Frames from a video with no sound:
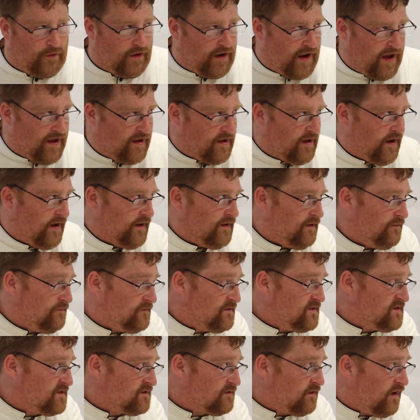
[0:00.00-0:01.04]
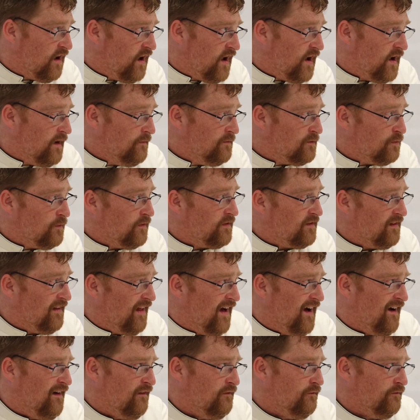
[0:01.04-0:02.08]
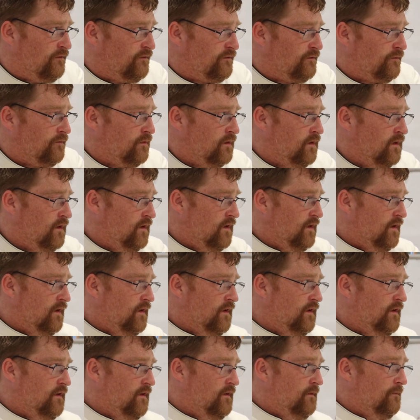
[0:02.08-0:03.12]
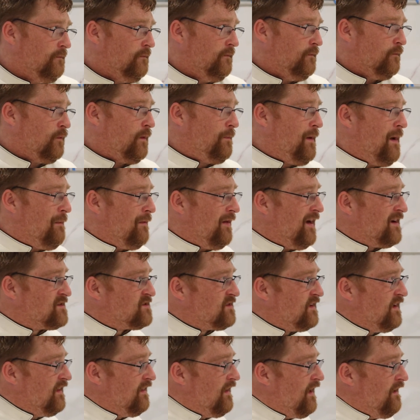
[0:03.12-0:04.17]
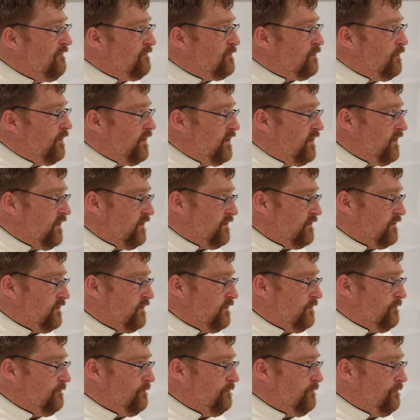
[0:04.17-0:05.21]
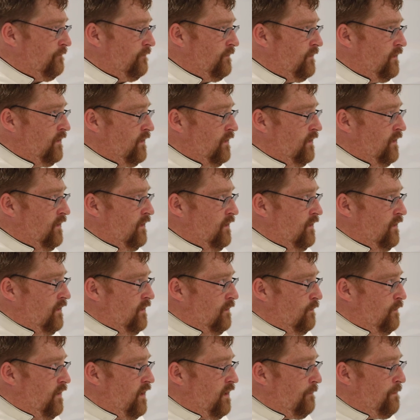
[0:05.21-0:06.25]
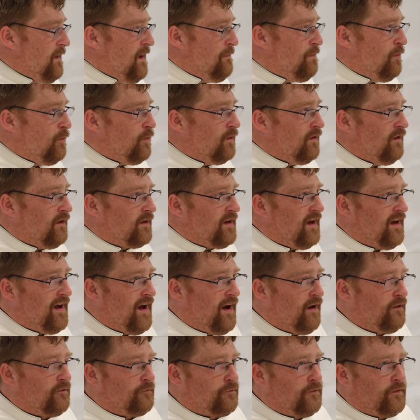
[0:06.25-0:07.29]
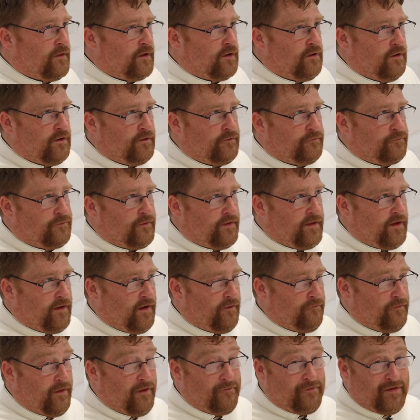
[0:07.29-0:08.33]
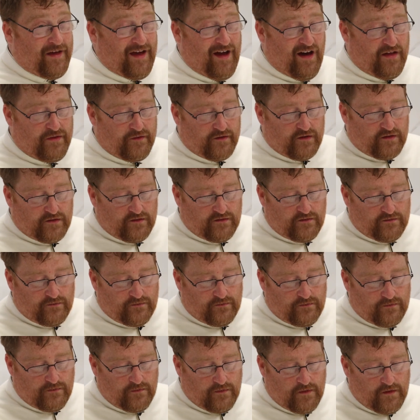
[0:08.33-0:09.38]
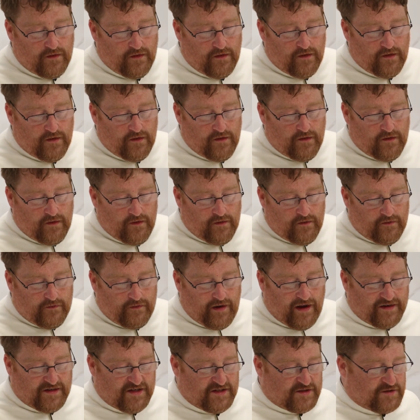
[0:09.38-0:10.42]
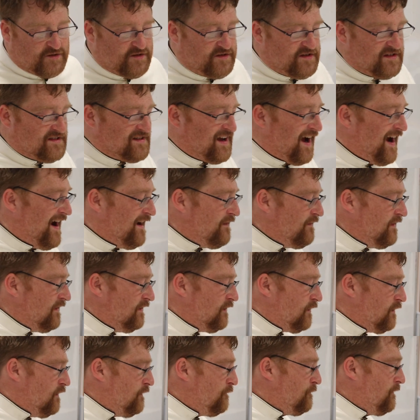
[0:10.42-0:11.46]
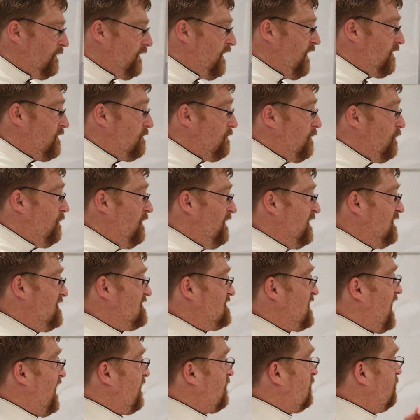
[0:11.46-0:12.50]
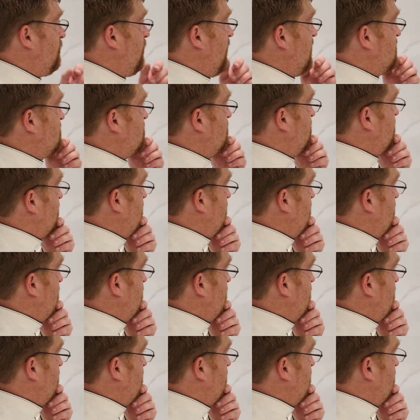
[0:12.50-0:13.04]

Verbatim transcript: one I kind of described with love, where people actually loved one another, where people were looking out for the good for the, of, of the other, not just desiring the good for the other, but willing to sacrifice for